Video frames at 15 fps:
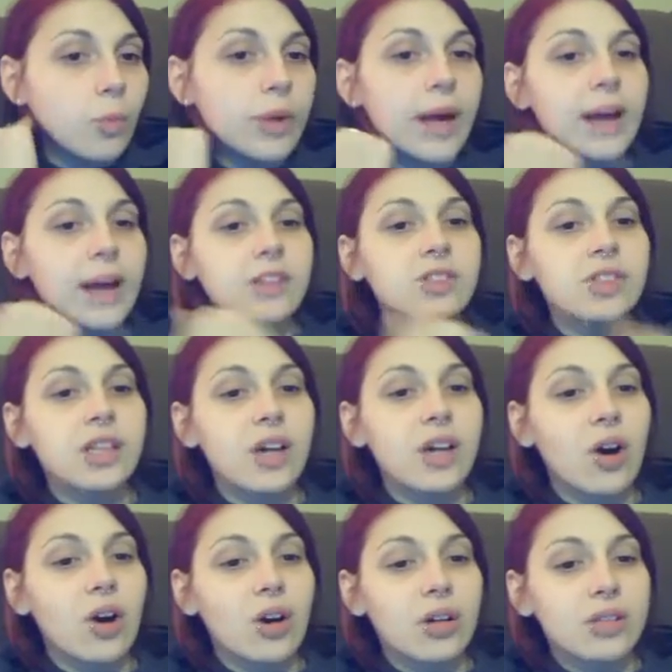We actually
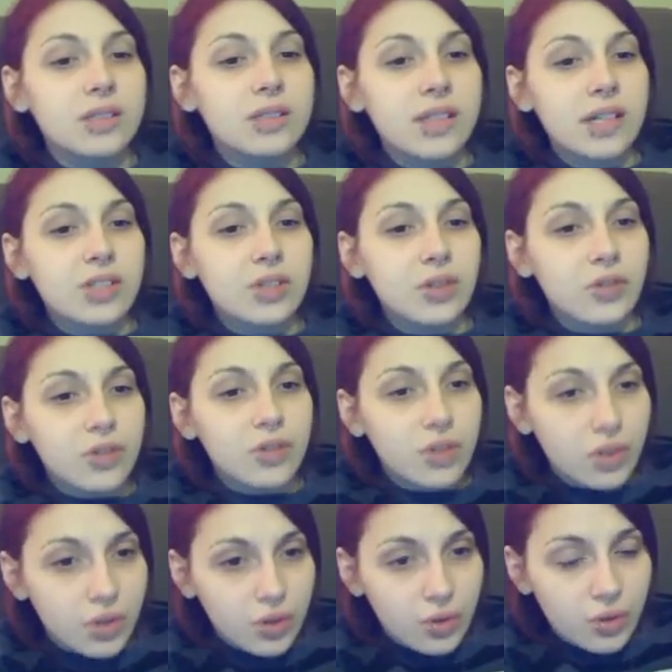are scheduled
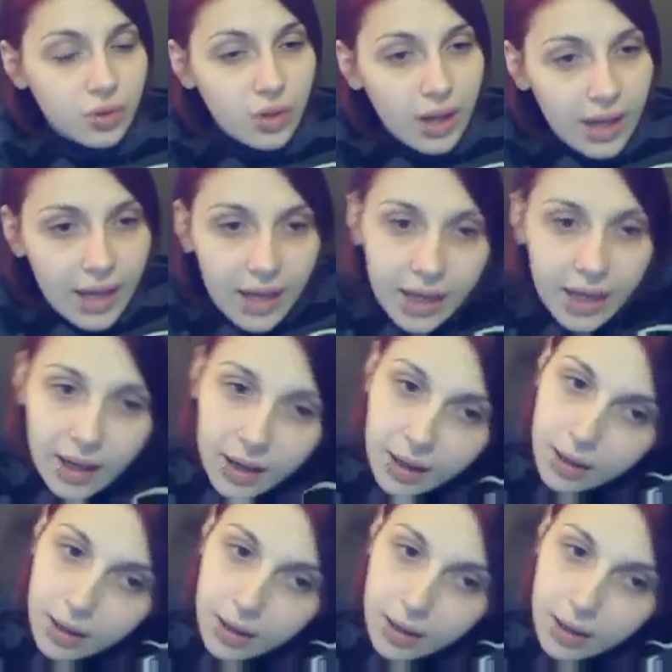to do a